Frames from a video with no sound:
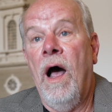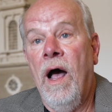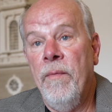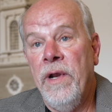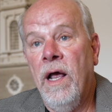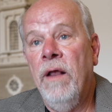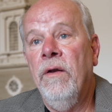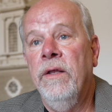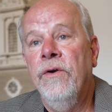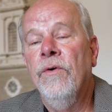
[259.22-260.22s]
I mean, I
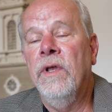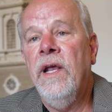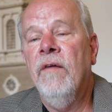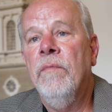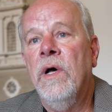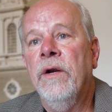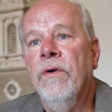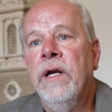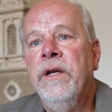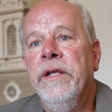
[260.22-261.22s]
literally have my
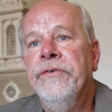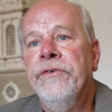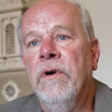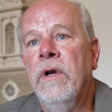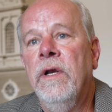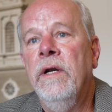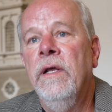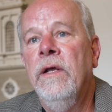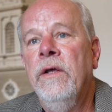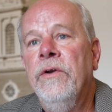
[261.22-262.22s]
grandkids trained
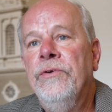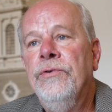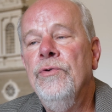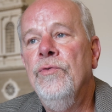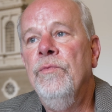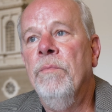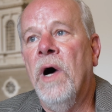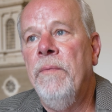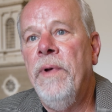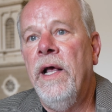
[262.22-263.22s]
to
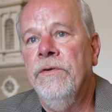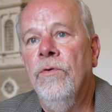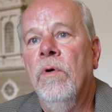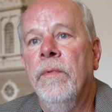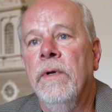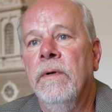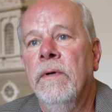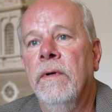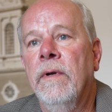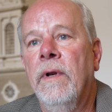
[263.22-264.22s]
bypass Norman
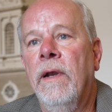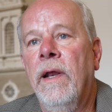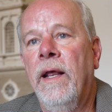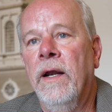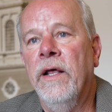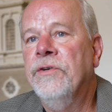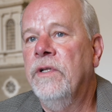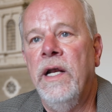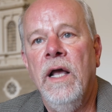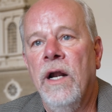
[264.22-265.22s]
unless
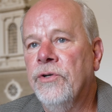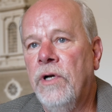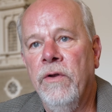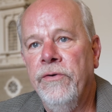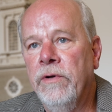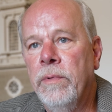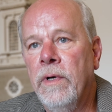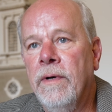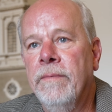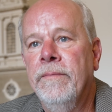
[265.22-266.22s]
they got a scholarship
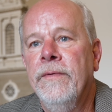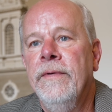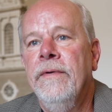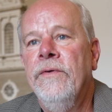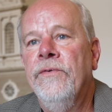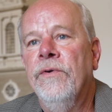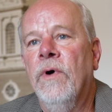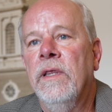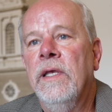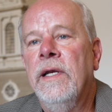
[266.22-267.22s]
there. So
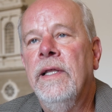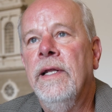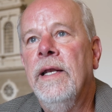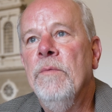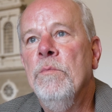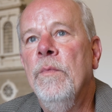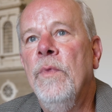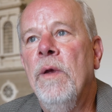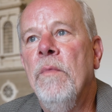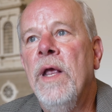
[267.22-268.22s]
I think that it,
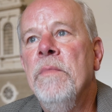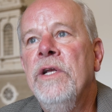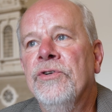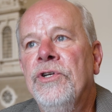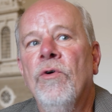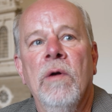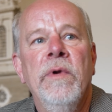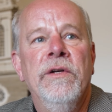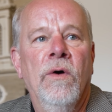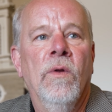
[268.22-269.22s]
it, it means Stillwater
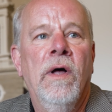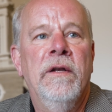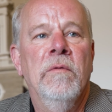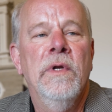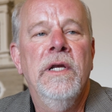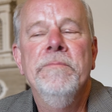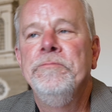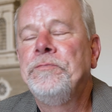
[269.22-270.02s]
means a whole lot to me.